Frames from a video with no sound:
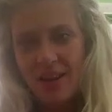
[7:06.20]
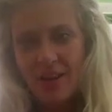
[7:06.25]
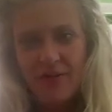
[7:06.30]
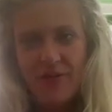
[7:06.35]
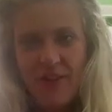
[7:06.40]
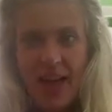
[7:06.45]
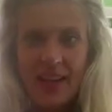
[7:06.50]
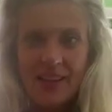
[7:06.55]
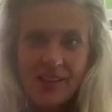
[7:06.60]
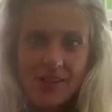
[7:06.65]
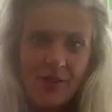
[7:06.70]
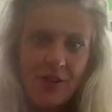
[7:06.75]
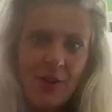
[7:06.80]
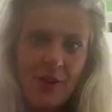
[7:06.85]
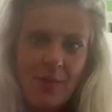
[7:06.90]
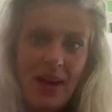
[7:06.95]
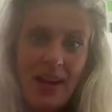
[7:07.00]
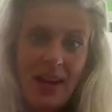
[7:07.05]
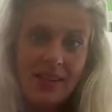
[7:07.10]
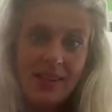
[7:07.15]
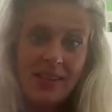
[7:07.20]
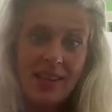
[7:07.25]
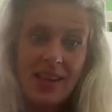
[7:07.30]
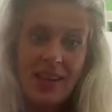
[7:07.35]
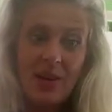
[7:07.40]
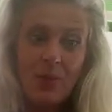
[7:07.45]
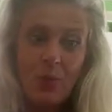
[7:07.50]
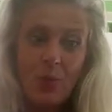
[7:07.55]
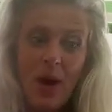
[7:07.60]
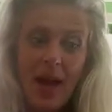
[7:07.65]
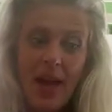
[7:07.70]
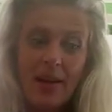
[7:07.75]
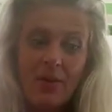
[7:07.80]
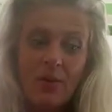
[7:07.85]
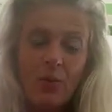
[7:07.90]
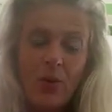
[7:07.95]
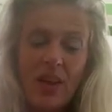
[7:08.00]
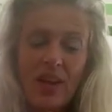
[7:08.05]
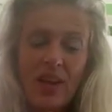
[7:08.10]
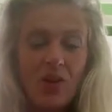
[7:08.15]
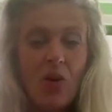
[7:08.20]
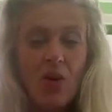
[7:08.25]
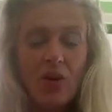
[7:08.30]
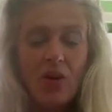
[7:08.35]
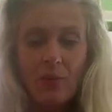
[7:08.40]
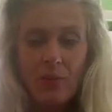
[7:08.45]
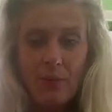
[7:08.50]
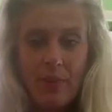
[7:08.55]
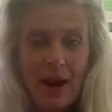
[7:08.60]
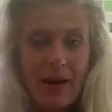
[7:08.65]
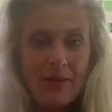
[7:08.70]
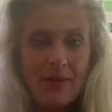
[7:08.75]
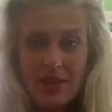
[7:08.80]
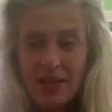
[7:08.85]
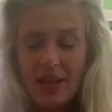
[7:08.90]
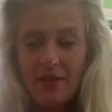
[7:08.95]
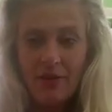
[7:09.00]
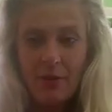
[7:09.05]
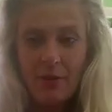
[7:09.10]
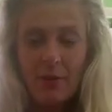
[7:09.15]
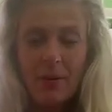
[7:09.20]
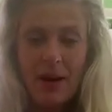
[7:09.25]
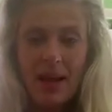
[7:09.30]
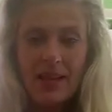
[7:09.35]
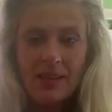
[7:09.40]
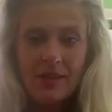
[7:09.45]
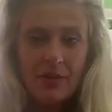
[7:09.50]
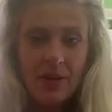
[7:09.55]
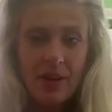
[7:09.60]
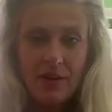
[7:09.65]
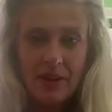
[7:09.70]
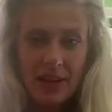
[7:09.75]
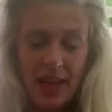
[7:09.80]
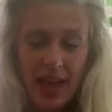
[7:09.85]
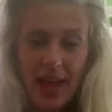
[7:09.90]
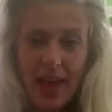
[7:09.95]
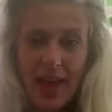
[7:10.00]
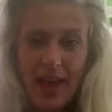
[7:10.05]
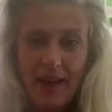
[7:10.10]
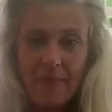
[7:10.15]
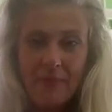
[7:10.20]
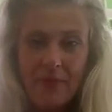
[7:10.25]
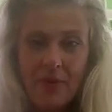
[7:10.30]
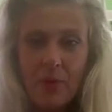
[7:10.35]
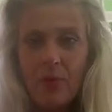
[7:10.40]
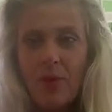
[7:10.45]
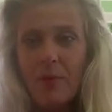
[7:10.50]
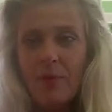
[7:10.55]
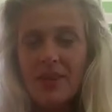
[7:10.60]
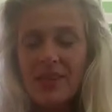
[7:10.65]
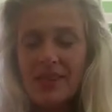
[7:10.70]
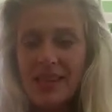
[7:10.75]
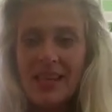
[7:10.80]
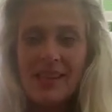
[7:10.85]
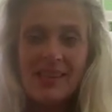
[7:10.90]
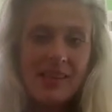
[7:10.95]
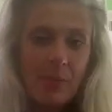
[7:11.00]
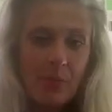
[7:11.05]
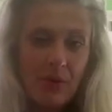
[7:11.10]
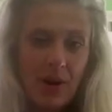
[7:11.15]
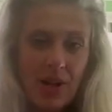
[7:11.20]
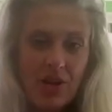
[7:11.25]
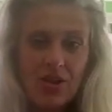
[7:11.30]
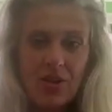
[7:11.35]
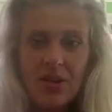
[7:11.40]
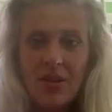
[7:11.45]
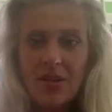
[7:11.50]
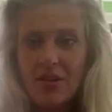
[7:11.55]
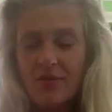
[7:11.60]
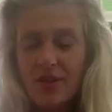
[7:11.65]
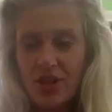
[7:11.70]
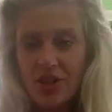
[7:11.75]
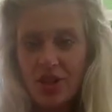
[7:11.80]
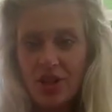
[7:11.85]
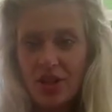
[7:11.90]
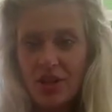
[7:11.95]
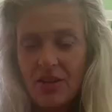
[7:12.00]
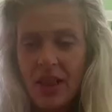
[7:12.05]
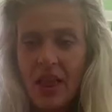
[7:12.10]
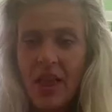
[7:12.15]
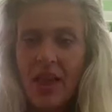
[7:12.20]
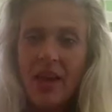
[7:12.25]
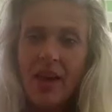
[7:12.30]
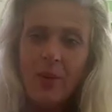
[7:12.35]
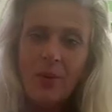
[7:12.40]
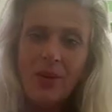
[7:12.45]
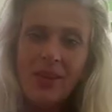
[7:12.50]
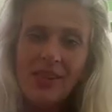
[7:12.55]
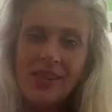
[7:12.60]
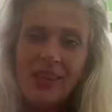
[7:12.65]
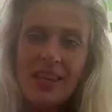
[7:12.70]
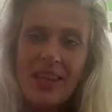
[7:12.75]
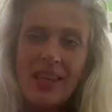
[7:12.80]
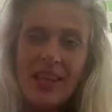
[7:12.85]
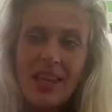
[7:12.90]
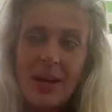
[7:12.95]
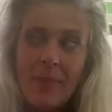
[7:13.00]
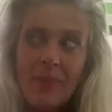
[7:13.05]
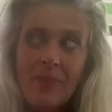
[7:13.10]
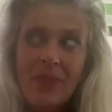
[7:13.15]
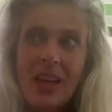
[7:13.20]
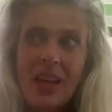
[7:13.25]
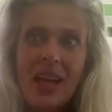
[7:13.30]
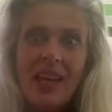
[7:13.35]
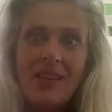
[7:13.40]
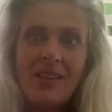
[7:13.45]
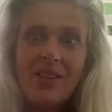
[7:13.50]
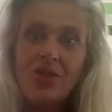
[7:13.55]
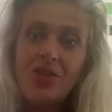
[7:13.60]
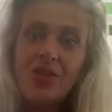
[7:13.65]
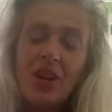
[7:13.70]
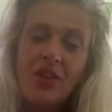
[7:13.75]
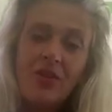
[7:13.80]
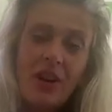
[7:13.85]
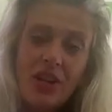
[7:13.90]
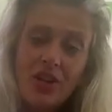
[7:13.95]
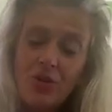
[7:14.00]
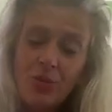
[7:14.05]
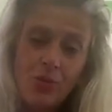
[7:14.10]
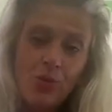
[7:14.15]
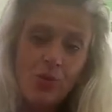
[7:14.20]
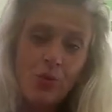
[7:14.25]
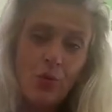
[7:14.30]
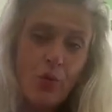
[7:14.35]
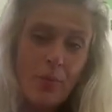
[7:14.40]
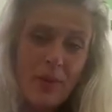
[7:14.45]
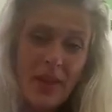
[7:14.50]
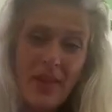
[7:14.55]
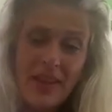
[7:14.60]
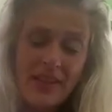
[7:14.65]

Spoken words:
the effects of humanity when we're not parenting from a place of love and care, and when we see separation and division, and we see intergenerational trauma.